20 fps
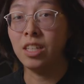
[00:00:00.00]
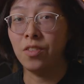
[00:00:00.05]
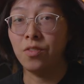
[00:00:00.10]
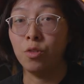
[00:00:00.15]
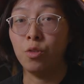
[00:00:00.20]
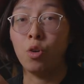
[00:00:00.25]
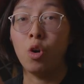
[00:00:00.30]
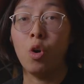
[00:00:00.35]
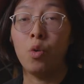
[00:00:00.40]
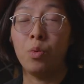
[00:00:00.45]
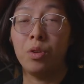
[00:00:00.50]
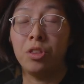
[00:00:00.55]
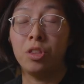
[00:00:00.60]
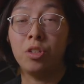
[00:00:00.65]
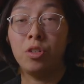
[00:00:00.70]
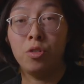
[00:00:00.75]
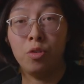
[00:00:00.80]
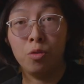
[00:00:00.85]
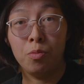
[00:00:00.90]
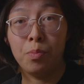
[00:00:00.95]
if you go with
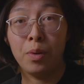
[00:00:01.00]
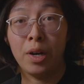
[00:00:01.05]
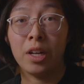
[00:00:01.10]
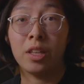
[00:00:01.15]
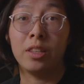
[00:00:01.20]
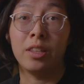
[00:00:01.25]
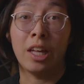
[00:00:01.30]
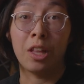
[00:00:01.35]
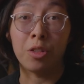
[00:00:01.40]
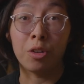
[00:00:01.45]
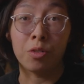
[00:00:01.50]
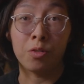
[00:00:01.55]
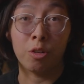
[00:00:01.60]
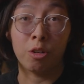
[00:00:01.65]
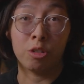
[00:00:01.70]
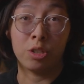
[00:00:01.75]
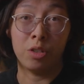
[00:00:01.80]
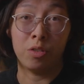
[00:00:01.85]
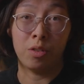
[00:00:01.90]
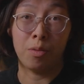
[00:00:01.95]
the nubuck leather
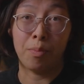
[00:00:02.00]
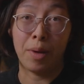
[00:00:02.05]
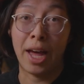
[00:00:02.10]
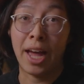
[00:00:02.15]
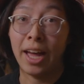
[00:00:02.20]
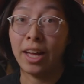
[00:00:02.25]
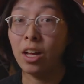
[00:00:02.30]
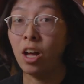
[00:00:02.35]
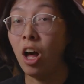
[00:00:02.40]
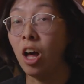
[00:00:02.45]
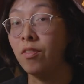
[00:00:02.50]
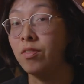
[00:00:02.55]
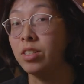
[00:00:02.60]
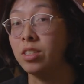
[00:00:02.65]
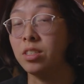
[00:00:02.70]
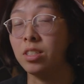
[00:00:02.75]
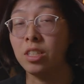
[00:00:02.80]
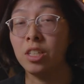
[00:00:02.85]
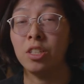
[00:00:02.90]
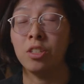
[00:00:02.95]
version of the bag,
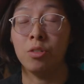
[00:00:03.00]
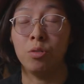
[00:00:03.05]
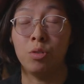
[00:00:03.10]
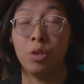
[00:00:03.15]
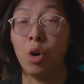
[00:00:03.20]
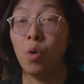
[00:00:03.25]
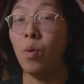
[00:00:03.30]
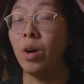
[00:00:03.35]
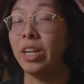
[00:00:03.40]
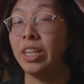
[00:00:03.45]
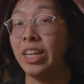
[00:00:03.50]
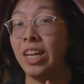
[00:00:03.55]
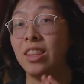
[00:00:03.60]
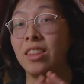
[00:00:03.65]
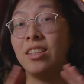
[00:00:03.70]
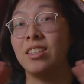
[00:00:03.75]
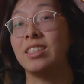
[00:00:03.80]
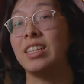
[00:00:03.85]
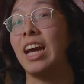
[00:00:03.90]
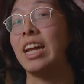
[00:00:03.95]
obviously you don't want to get
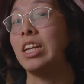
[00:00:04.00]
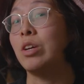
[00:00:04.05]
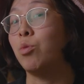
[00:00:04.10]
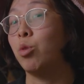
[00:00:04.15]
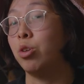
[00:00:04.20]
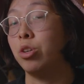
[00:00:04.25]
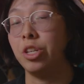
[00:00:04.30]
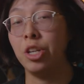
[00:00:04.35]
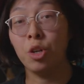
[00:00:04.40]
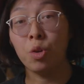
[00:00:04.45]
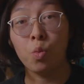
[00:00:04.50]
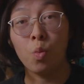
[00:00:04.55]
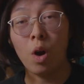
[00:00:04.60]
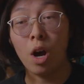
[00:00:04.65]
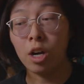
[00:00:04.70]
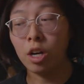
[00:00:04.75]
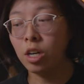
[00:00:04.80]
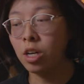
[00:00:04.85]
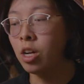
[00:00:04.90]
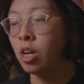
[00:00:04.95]
this anywhere near
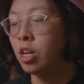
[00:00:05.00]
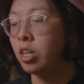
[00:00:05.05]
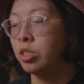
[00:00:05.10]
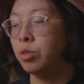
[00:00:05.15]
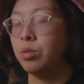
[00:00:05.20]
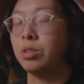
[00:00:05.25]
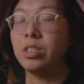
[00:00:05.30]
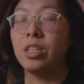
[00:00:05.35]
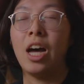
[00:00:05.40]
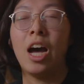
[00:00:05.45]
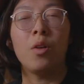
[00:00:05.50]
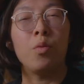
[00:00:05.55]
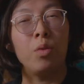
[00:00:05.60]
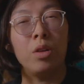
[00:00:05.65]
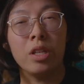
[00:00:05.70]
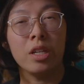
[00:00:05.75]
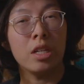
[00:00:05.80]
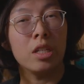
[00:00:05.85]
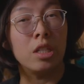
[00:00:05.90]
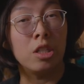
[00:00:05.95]
water, so it's not
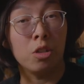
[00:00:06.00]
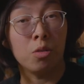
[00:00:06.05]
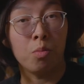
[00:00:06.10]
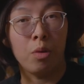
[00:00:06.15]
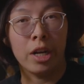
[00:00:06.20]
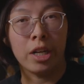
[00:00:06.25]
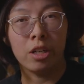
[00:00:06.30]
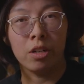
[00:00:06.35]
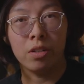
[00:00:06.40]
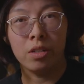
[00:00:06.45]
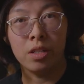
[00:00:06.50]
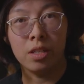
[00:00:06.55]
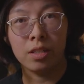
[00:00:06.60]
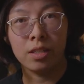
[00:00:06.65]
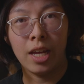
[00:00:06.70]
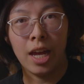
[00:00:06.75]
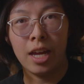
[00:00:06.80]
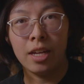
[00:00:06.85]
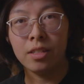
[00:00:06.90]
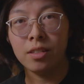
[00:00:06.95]
really a deal breaker in this
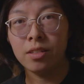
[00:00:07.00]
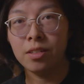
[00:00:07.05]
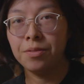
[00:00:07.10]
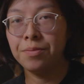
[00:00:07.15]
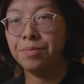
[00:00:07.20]
case.